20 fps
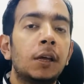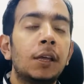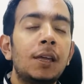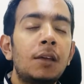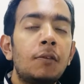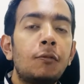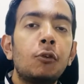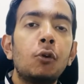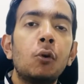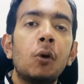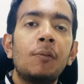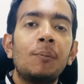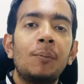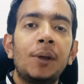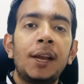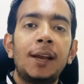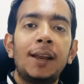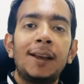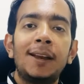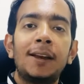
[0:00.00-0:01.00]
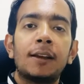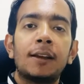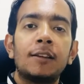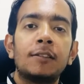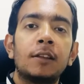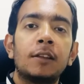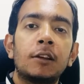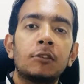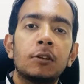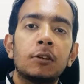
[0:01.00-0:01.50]
if you have made any
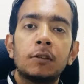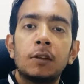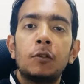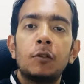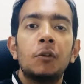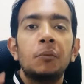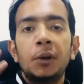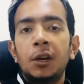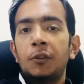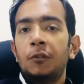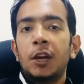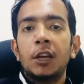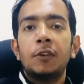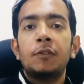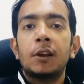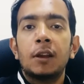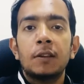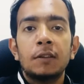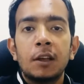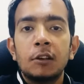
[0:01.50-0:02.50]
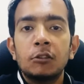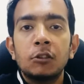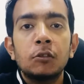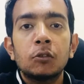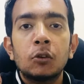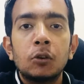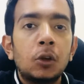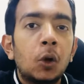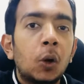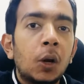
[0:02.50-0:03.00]
transactions, if you have made 5 transactions
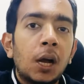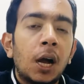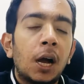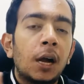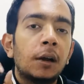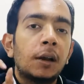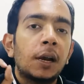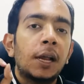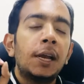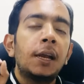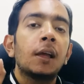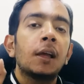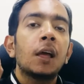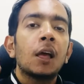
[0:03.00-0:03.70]
on your card, right?